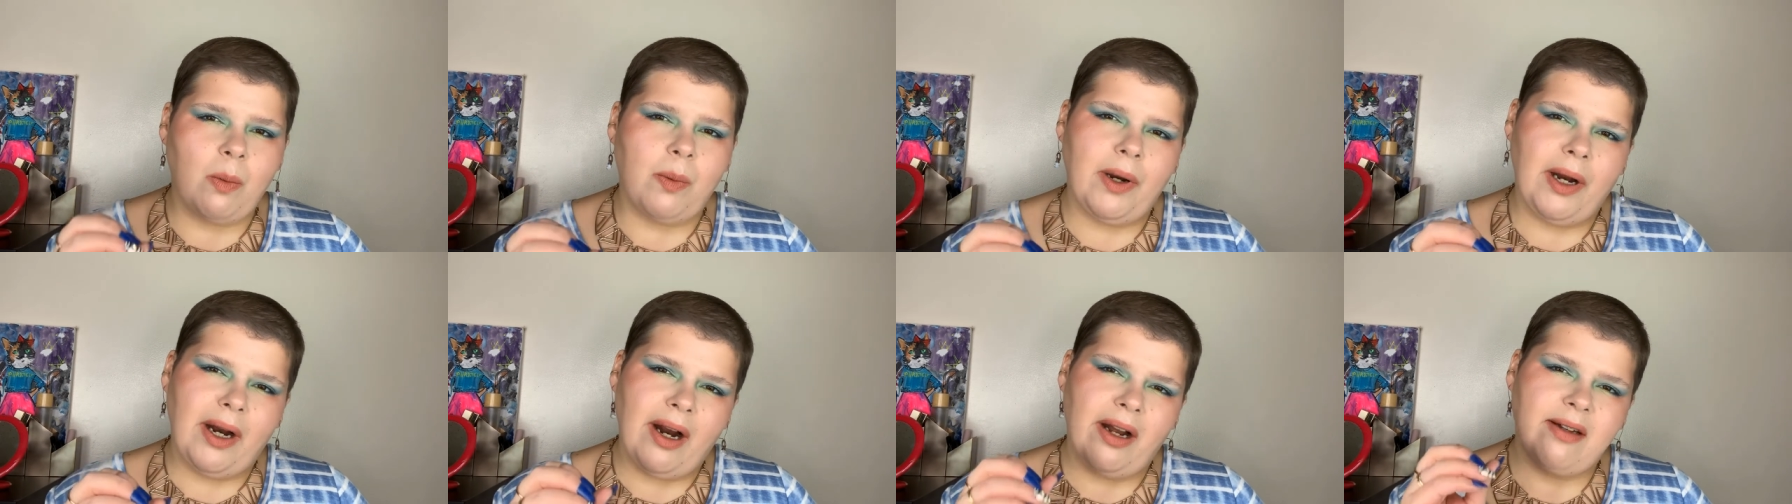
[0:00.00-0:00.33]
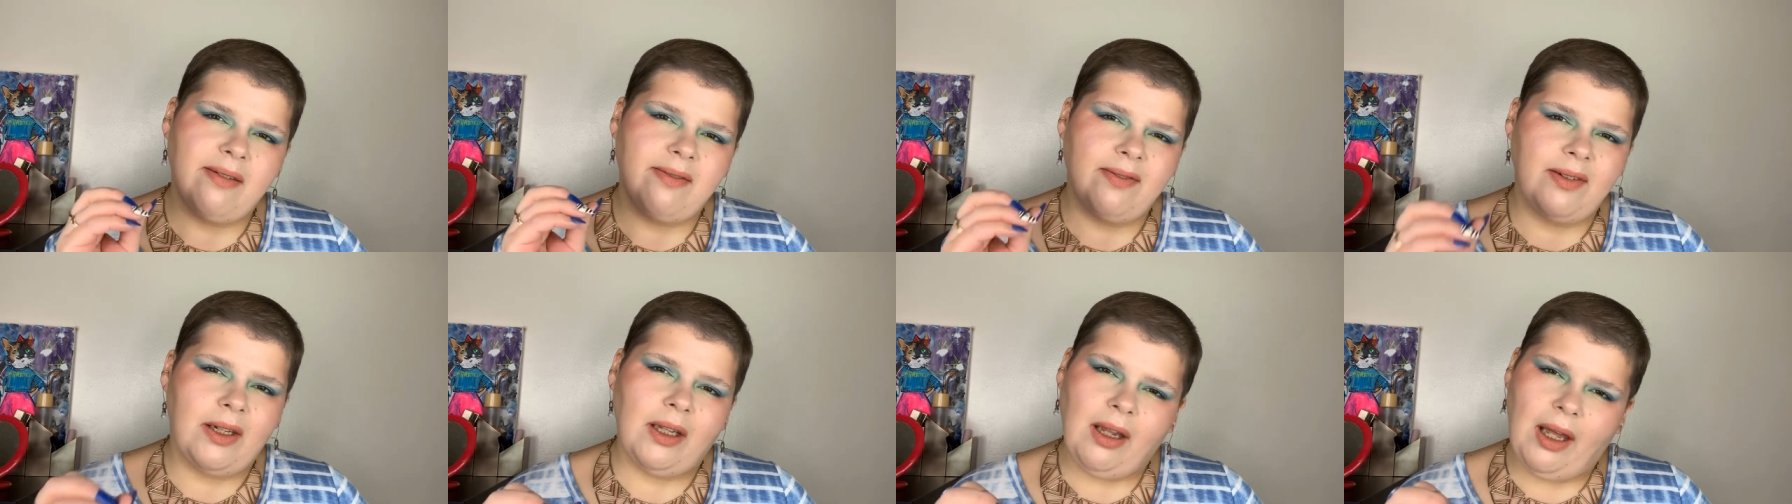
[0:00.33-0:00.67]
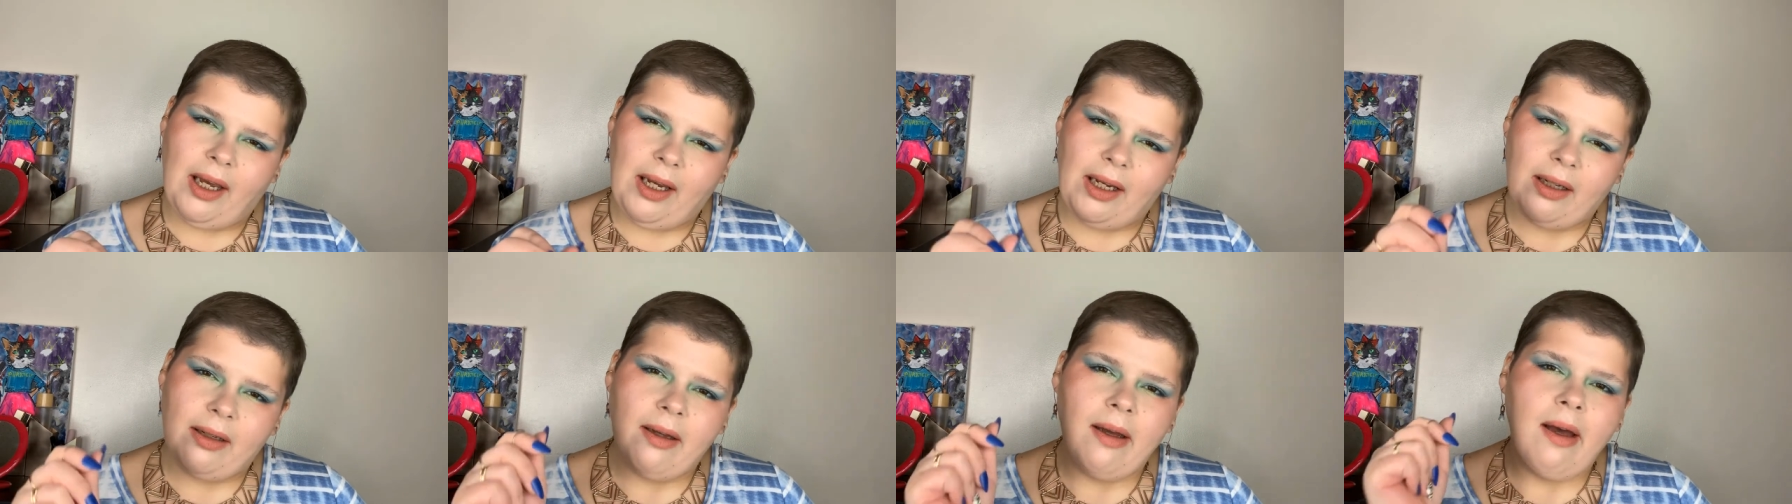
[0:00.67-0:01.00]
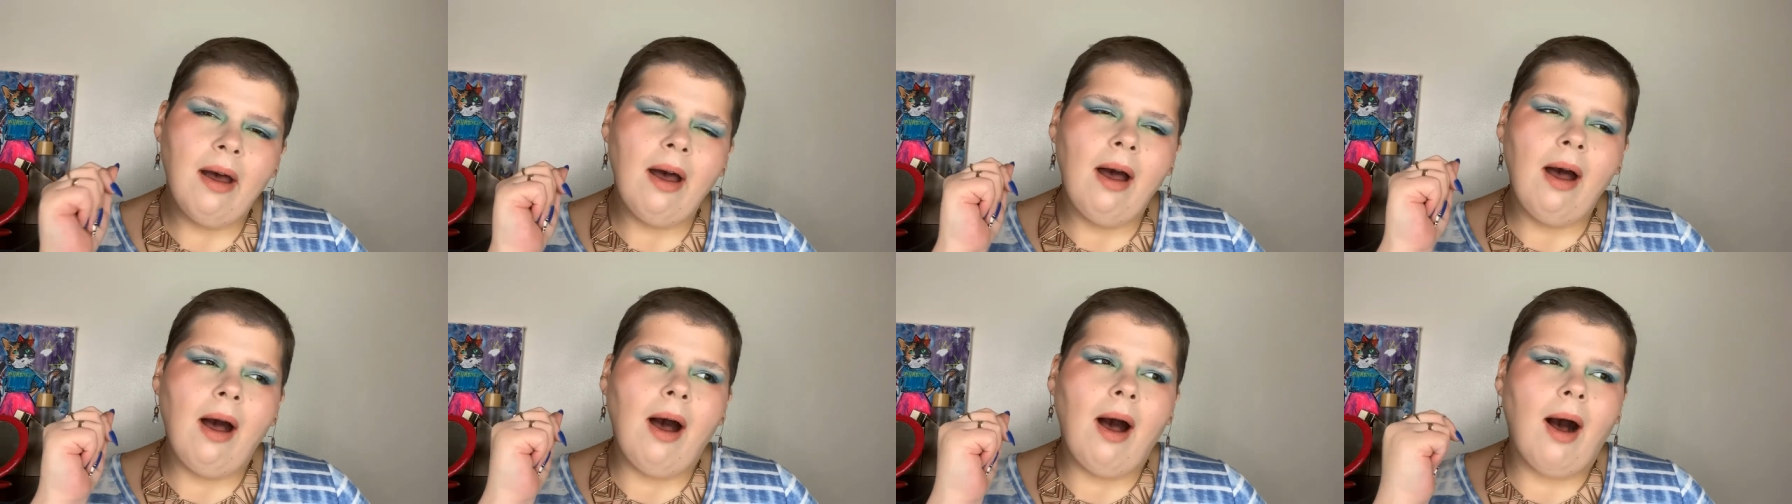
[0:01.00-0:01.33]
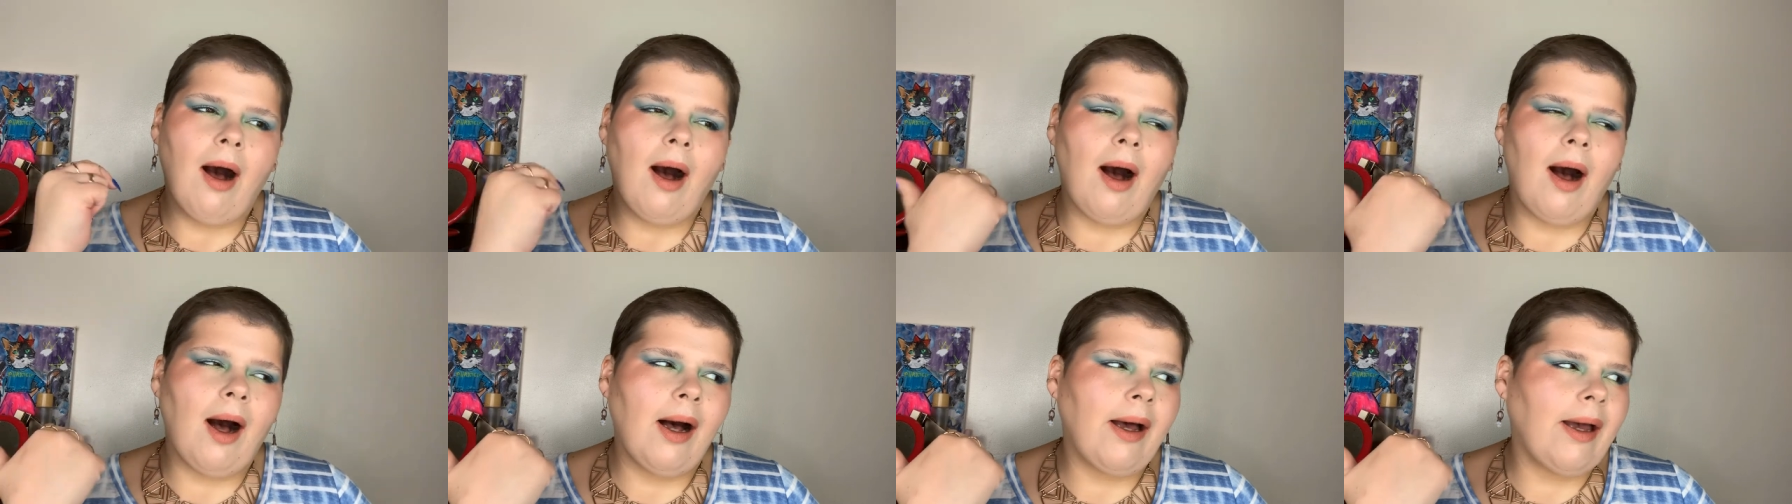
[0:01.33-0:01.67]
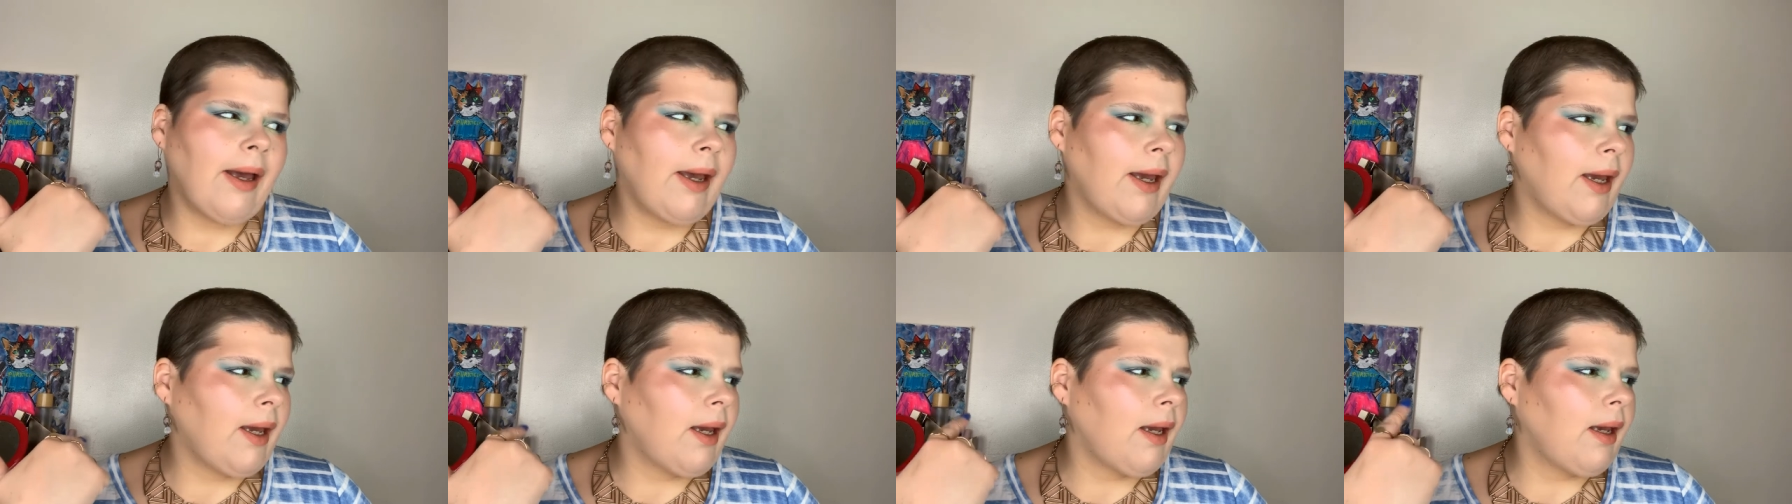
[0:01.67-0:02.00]
where I feel like
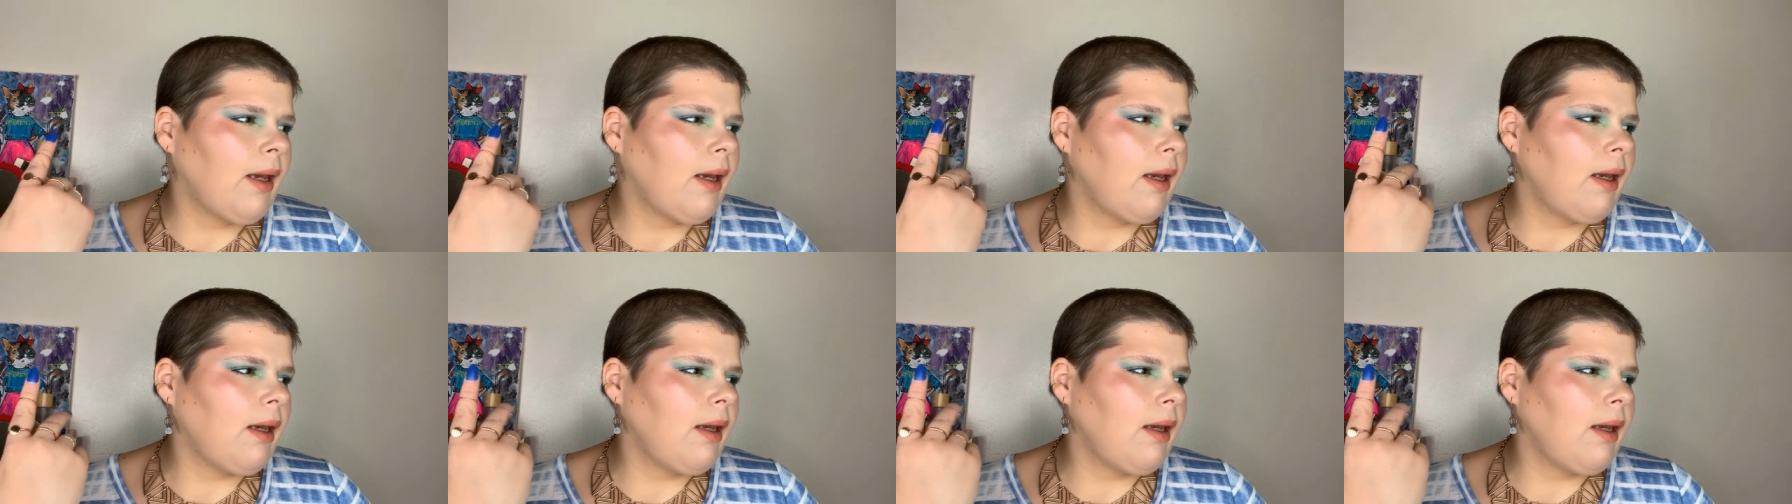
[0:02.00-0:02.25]
I